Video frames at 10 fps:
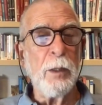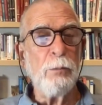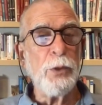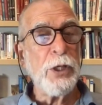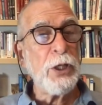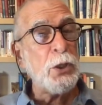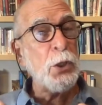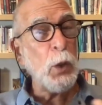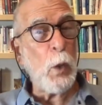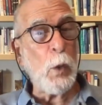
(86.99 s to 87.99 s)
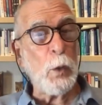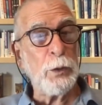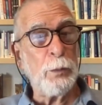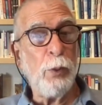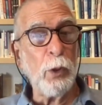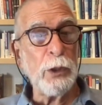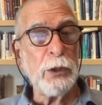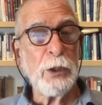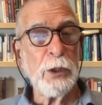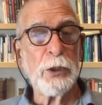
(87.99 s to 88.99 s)
British lord,
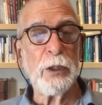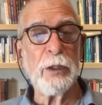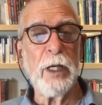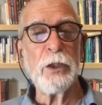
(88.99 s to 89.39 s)
politician,